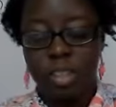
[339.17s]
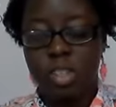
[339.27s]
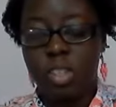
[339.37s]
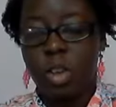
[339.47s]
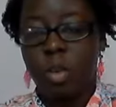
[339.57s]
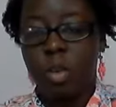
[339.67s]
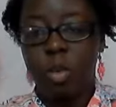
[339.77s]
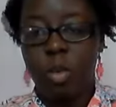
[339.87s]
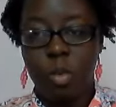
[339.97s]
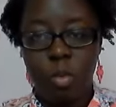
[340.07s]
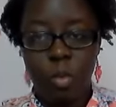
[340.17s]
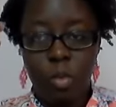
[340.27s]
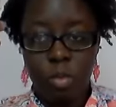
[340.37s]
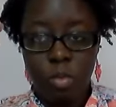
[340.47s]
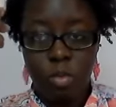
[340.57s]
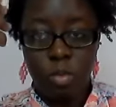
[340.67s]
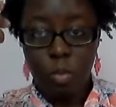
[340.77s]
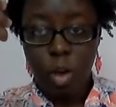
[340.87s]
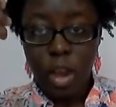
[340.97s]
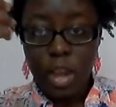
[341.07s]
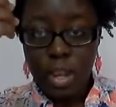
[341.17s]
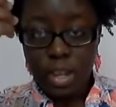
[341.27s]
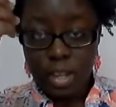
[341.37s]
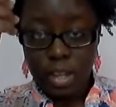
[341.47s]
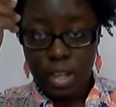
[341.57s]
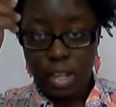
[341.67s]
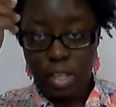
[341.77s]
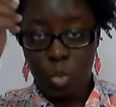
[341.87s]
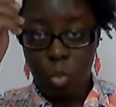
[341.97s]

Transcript: So 1 is